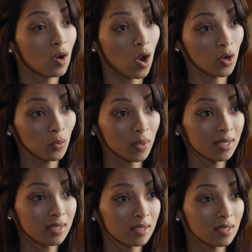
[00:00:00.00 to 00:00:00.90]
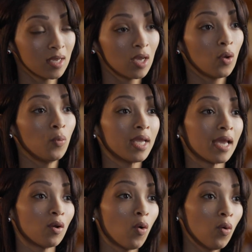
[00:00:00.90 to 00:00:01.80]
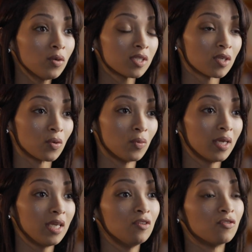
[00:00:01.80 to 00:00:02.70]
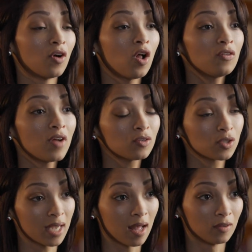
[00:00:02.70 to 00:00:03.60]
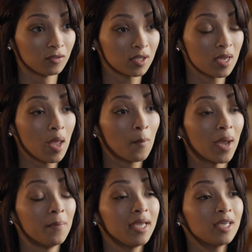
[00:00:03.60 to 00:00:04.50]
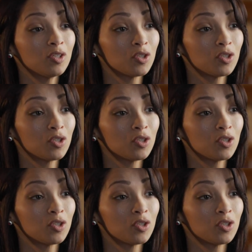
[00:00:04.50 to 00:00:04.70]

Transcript: onwards. We can also involve ourselves by making